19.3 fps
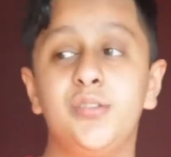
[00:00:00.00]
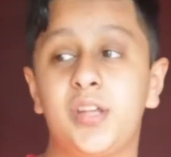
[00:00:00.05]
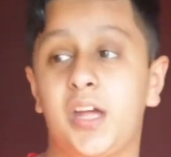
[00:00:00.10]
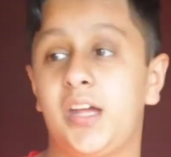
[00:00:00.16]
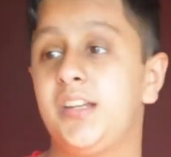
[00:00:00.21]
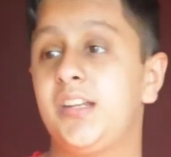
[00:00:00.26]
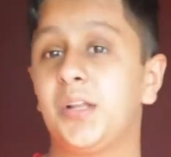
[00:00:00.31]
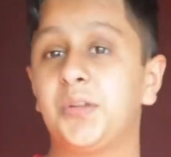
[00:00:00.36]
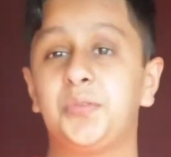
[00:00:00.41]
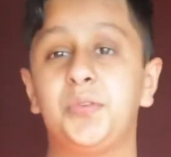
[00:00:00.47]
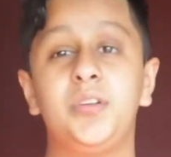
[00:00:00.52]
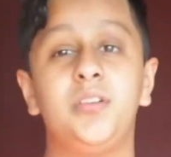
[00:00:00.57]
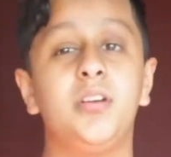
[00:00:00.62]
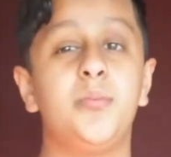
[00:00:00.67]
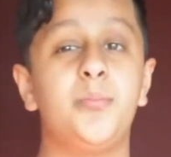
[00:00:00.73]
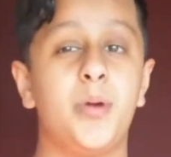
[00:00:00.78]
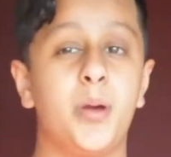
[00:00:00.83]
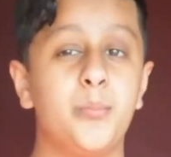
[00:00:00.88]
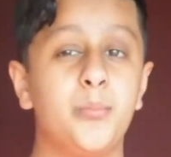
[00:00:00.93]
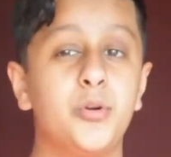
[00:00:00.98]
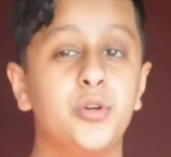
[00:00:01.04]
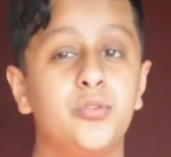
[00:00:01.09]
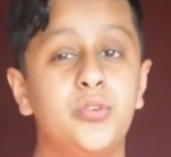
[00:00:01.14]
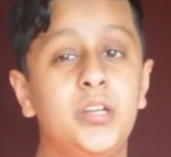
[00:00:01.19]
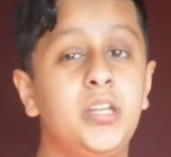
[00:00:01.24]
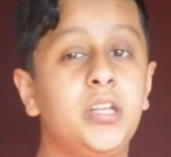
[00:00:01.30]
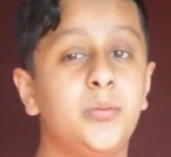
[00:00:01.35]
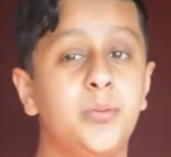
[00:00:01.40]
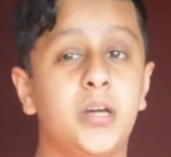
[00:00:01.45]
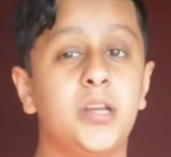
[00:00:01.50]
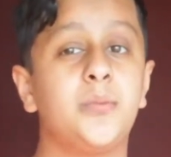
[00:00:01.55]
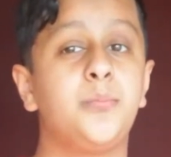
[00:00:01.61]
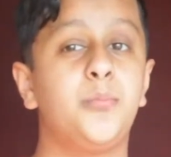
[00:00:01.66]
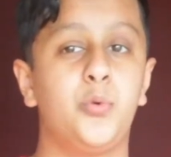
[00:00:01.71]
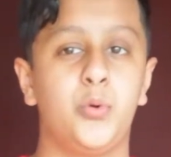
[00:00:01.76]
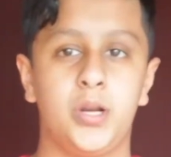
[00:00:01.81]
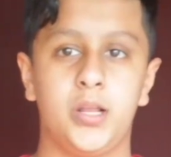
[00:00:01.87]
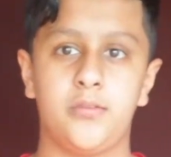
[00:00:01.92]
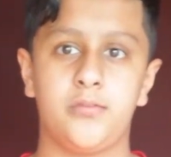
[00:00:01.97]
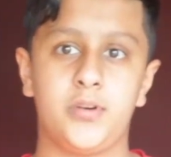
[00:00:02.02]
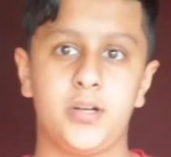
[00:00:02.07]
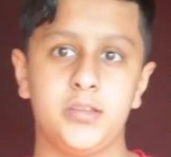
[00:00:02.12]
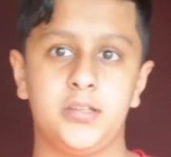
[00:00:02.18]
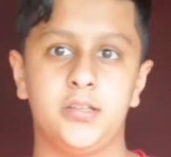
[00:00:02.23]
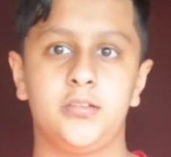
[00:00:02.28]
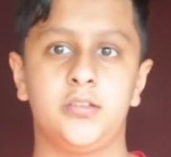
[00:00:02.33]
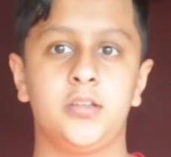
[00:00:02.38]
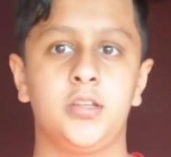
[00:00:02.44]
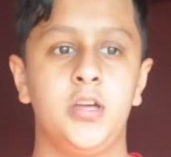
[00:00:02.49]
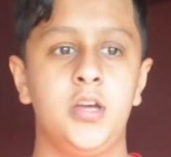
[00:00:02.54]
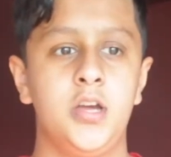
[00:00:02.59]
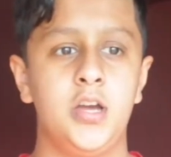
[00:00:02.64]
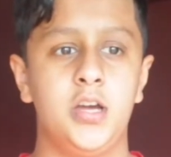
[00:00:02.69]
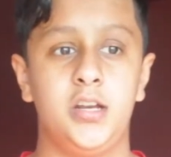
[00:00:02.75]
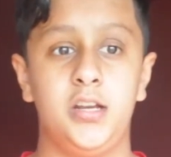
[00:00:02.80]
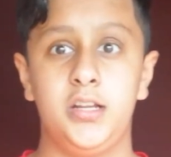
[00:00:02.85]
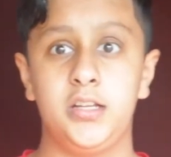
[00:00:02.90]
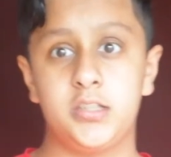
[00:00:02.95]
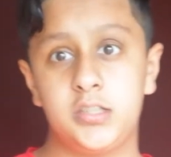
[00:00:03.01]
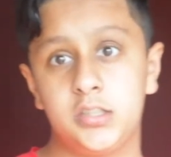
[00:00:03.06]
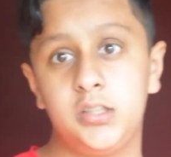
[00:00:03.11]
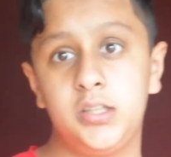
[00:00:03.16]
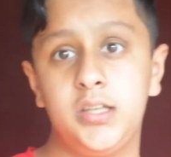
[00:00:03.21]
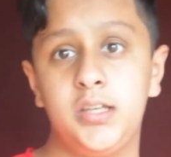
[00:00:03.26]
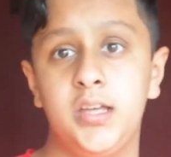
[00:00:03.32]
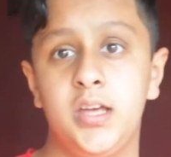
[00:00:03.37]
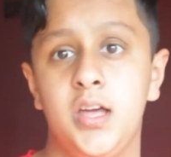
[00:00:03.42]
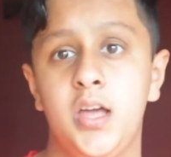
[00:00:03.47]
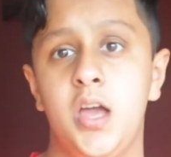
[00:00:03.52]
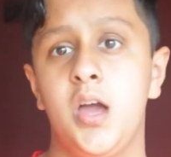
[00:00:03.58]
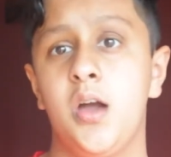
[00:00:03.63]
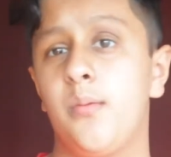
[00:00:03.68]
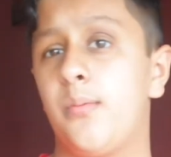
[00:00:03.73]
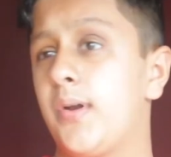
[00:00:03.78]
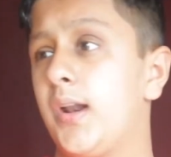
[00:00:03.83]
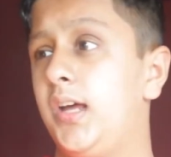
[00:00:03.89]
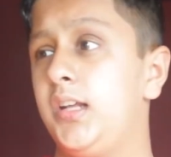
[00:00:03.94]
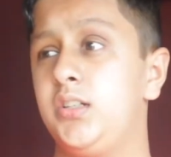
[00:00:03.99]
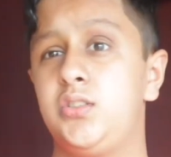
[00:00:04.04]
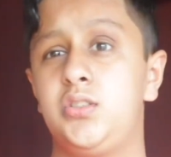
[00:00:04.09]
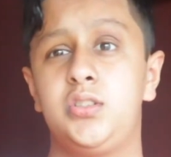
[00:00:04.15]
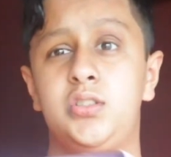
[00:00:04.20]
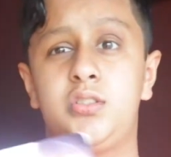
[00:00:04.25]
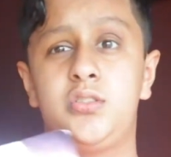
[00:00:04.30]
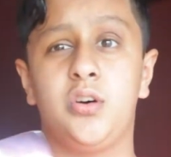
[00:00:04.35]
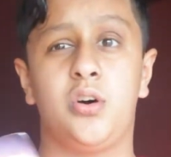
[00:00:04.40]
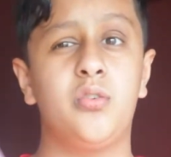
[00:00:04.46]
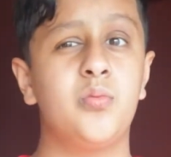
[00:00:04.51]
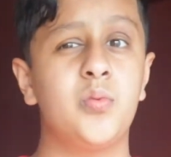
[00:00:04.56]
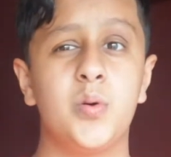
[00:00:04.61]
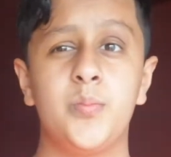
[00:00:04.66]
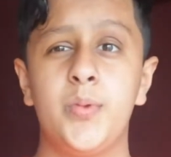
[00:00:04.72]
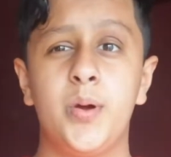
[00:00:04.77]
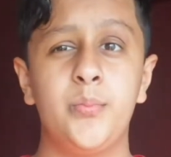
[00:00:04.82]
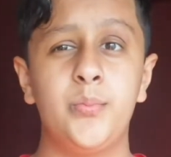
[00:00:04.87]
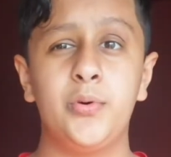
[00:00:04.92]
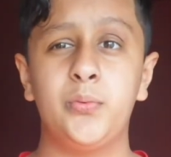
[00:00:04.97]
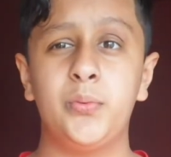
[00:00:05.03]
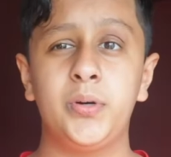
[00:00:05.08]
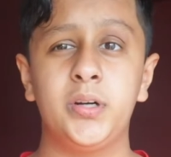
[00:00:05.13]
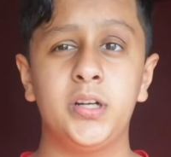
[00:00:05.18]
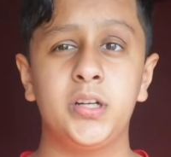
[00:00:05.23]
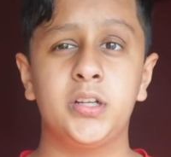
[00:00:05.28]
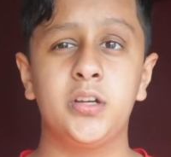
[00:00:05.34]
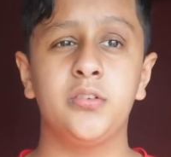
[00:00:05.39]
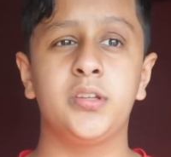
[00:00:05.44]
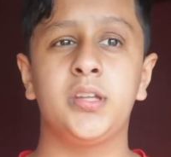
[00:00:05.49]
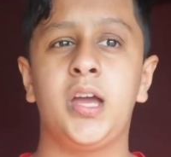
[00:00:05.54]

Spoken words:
I definitely remember reading about it when I read this initially, but I don't remember where it goes.